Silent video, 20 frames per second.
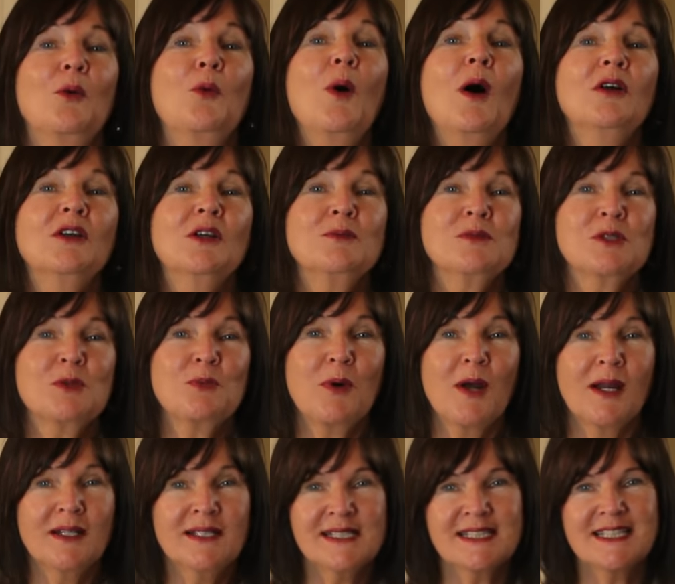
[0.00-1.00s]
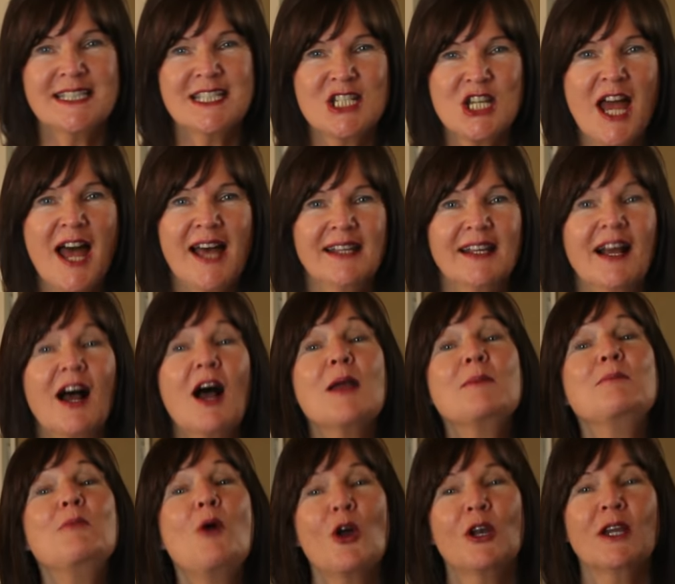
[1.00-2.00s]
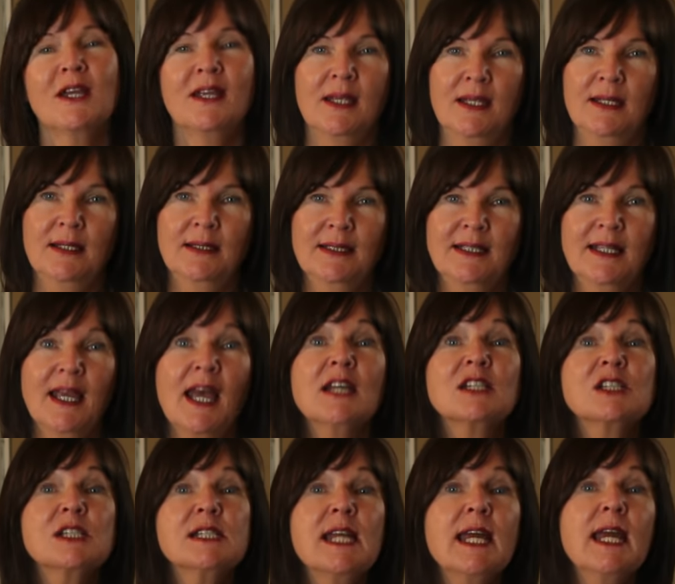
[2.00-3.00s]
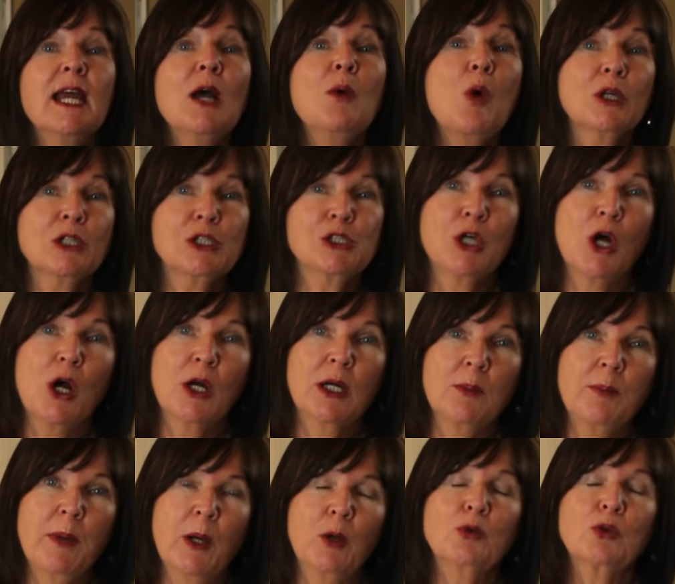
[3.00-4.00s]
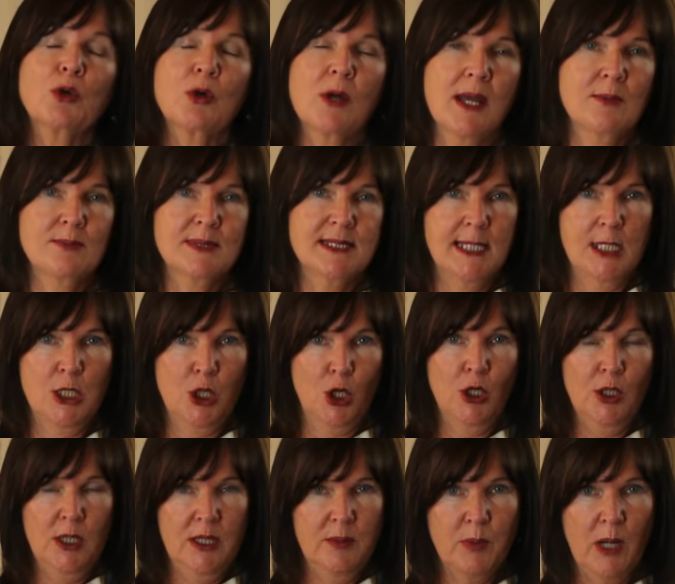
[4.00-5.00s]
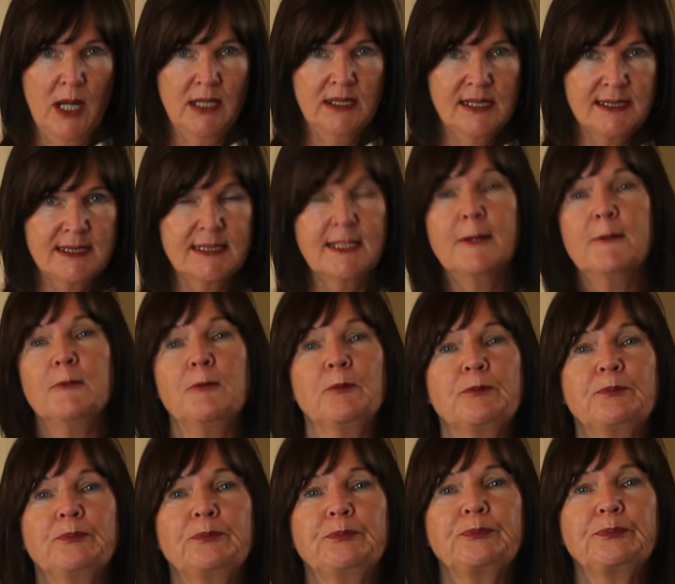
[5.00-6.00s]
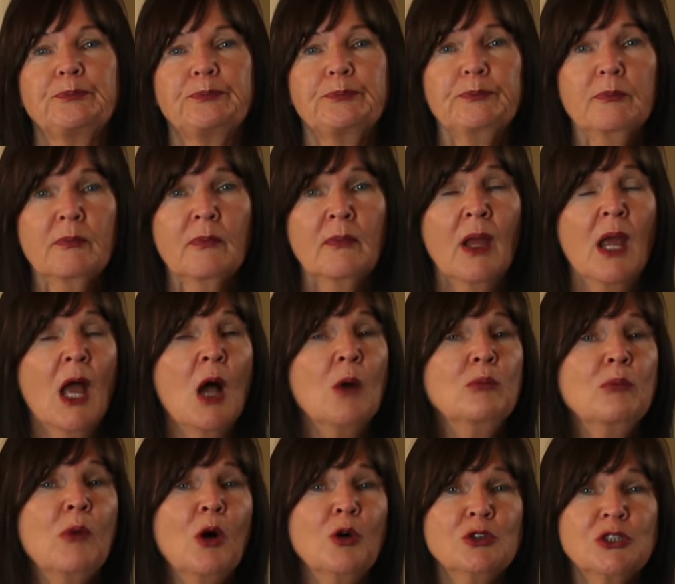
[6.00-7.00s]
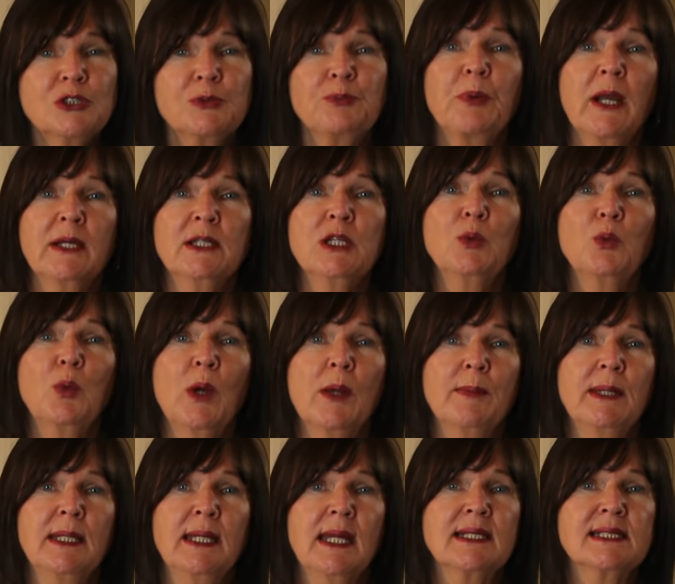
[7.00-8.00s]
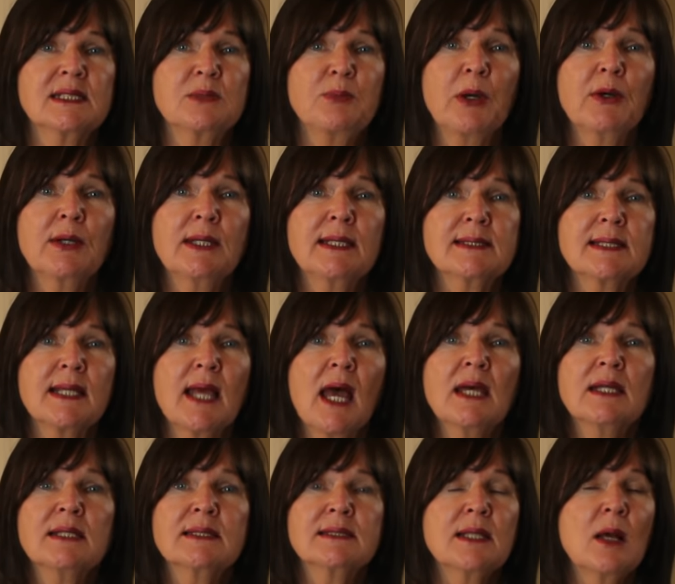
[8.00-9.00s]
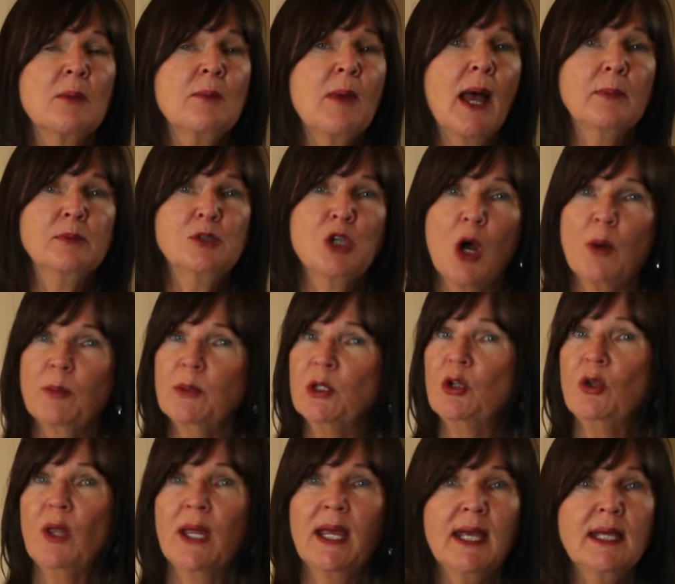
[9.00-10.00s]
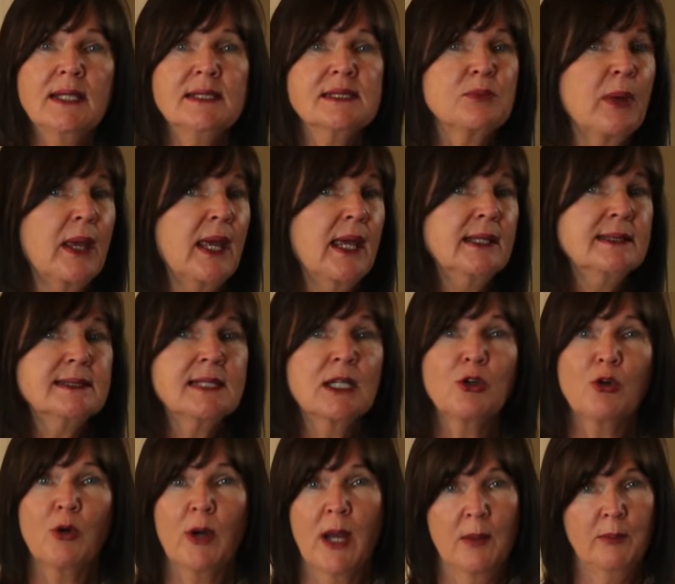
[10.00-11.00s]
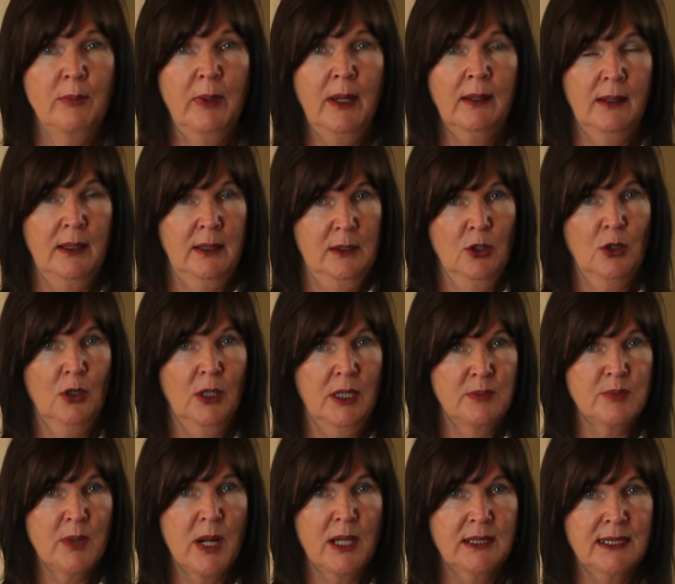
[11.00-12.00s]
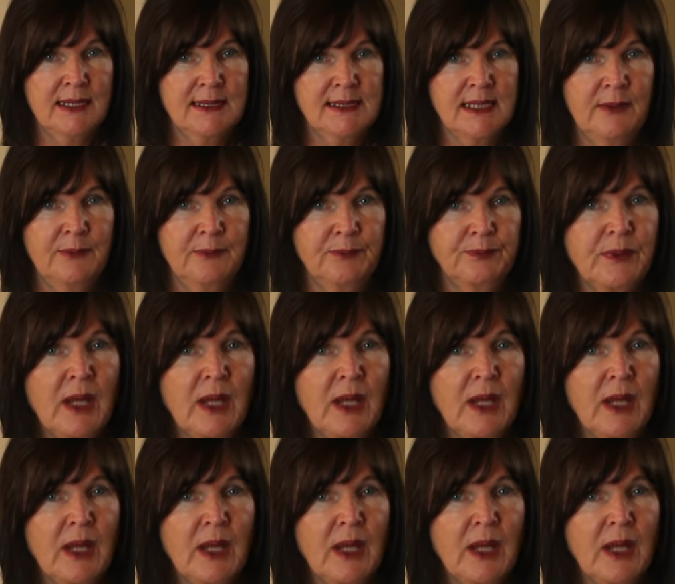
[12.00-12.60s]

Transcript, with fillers: Welcome to Pregnancy Chat. I'm Monica Healy. Today I want to talk about cramps in early pregnancy. Most pregnant women experience some abdominal aches, pains, and cramping in early pregnancy.